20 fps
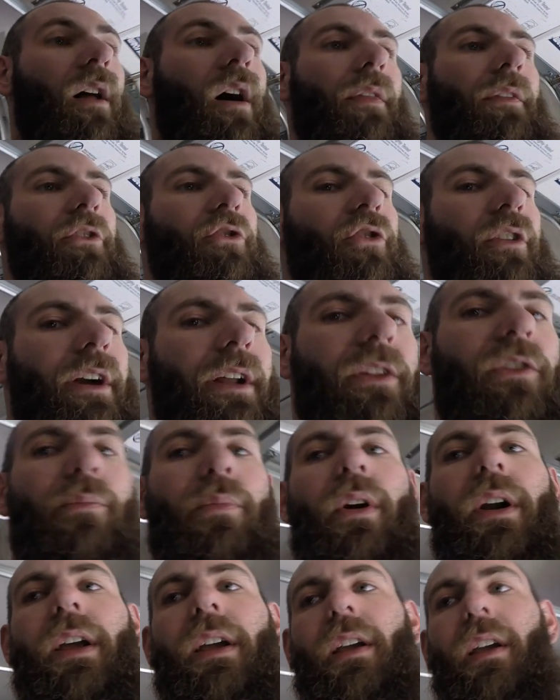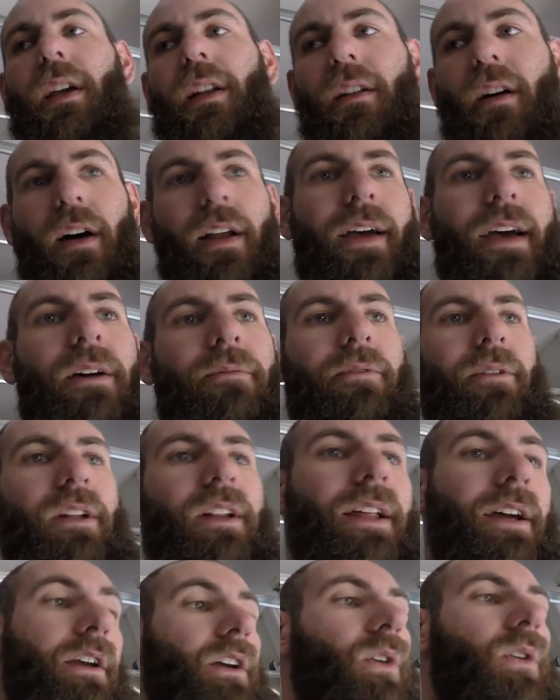on the trans brake and not having to
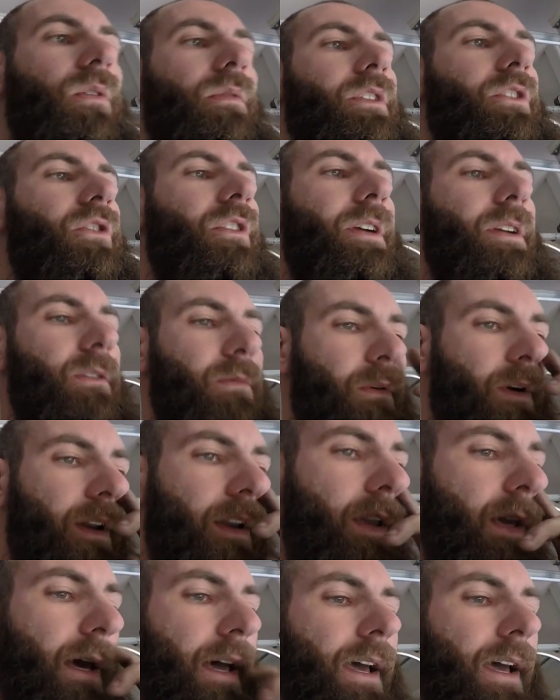let go of the trans brake.